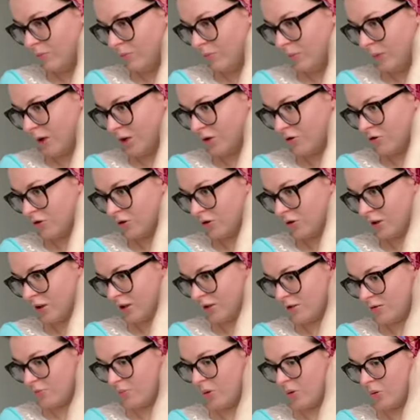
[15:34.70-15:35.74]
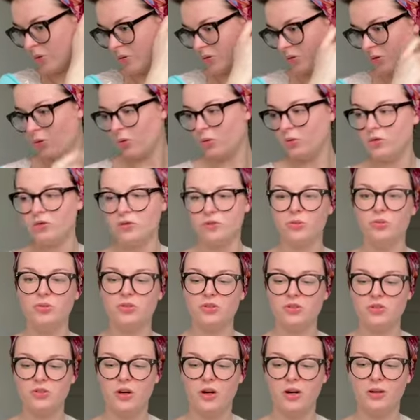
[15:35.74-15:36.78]
Make sure not to poke the holes through the
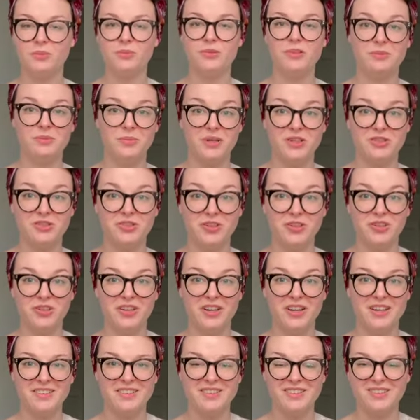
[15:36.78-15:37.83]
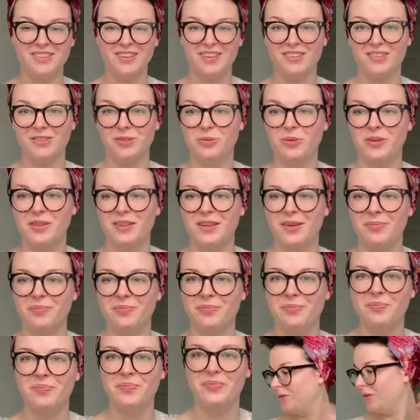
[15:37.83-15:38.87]
scarves. Make sure you're nice and gentle with them.
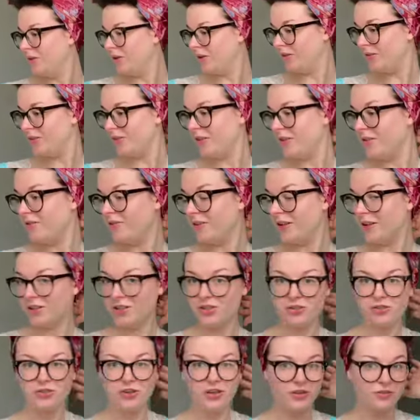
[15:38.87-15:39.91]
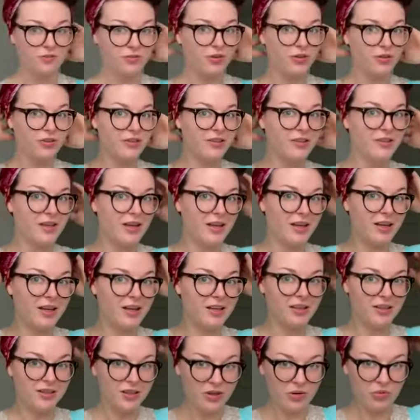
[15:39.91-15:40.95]
So this is the finished look for
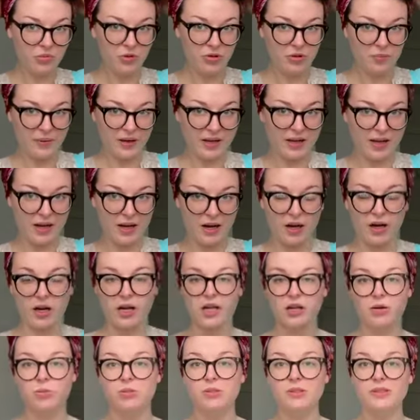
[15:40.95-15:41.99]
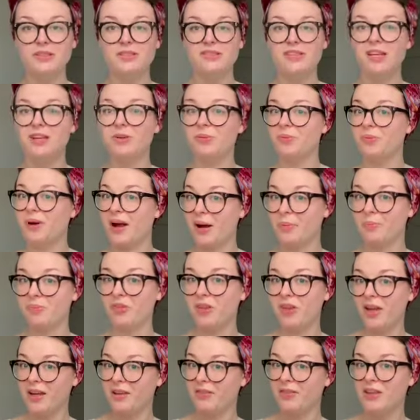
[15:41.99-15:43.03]
today with my hair. It will stay wrapped
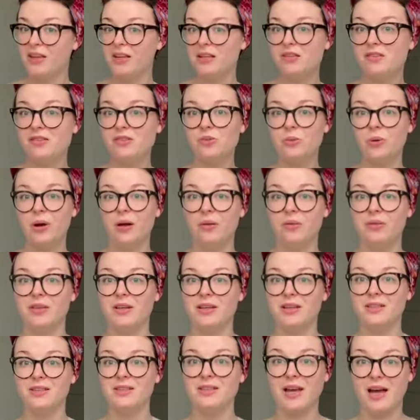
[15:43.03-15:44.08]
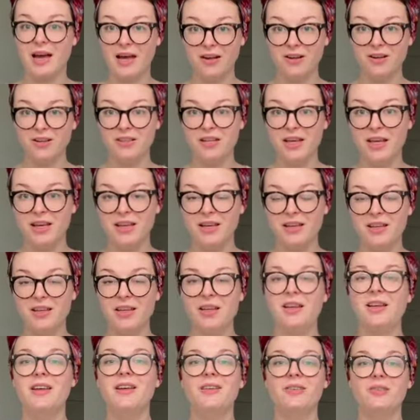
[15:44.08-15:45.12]
like this throughout the entire day,
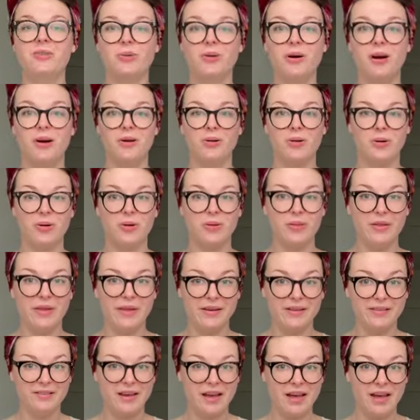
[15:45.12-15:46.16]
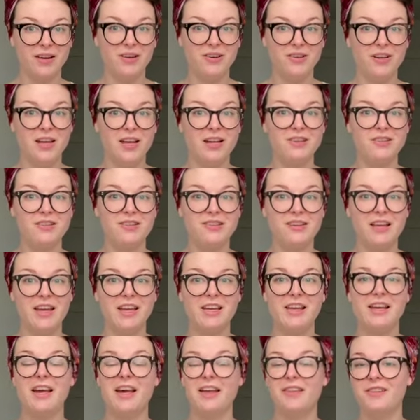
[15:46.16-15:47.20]
throughout the entire night
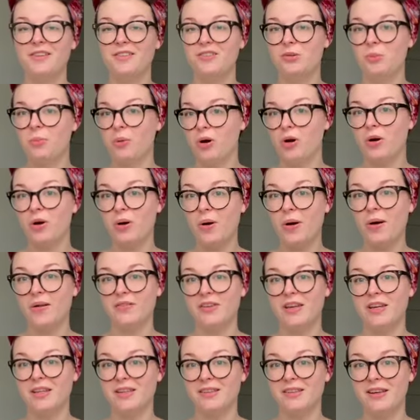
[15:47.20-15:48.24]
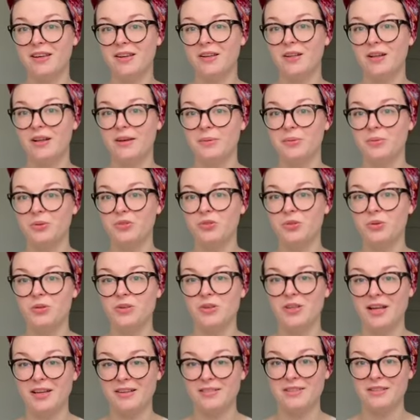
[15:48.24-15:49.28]
tonight, and then tomorrow I'll take it down and I will do the
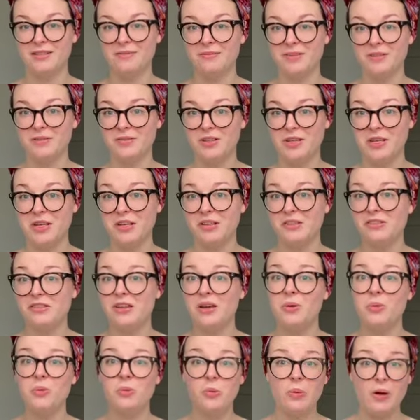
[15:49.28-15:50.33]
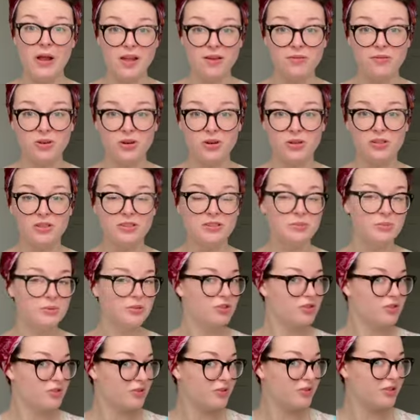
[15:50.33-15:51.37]
1950s wave curls,
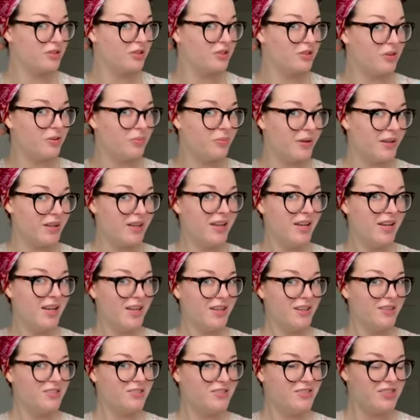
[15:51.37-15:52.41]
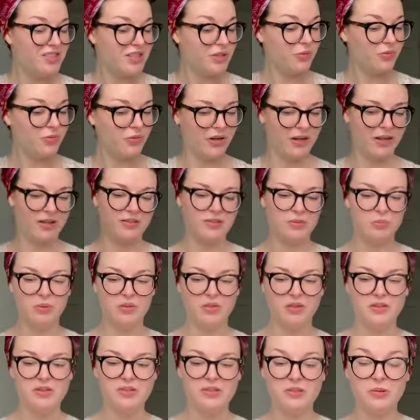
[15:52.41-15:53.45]
which are a little bit different, but
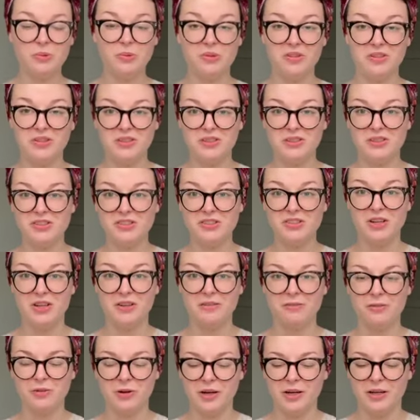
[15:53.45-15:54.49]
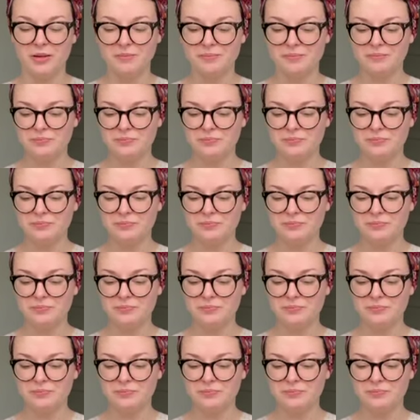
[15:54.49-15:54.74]
this is a really good start for it.